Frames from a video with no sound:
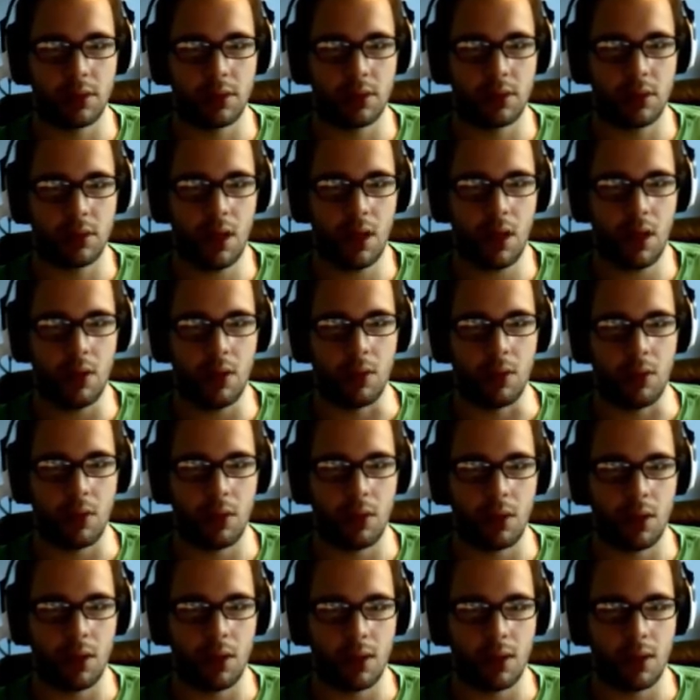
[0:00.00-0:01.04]
Oh!
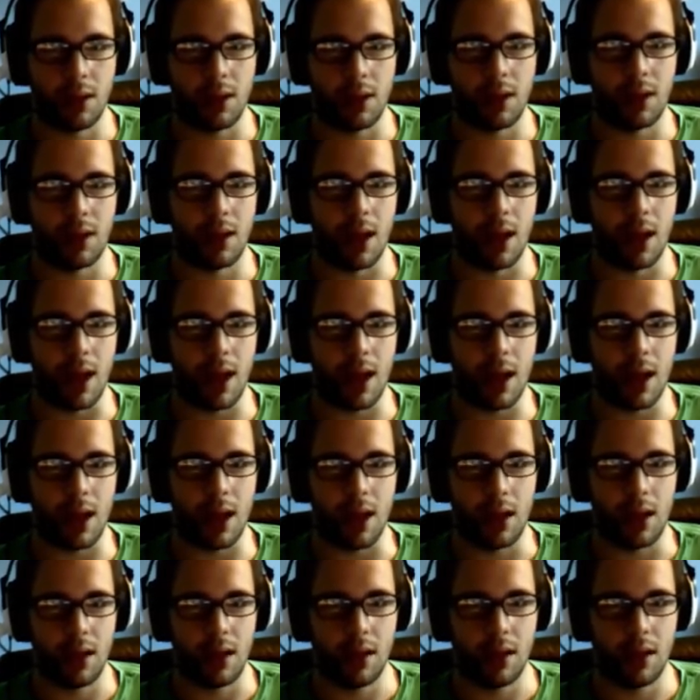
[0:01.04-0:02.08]
Aha!
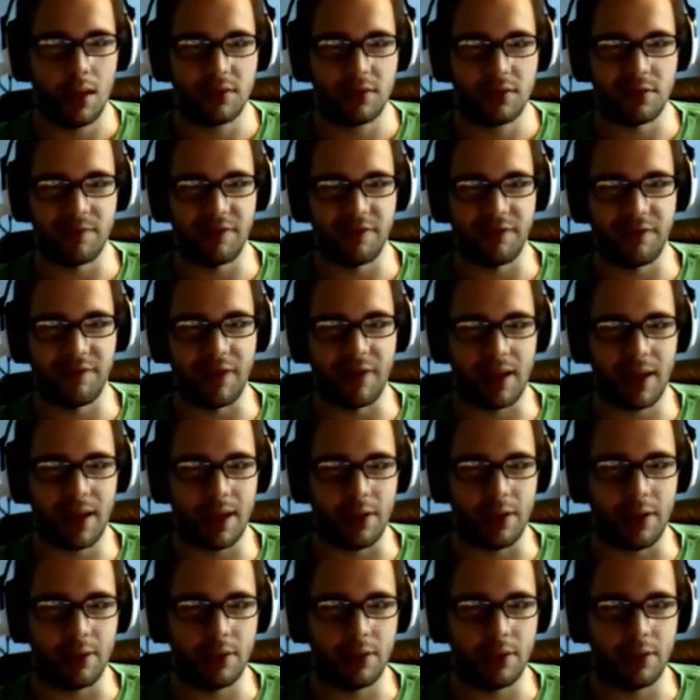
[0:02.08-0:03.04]
Something fell out.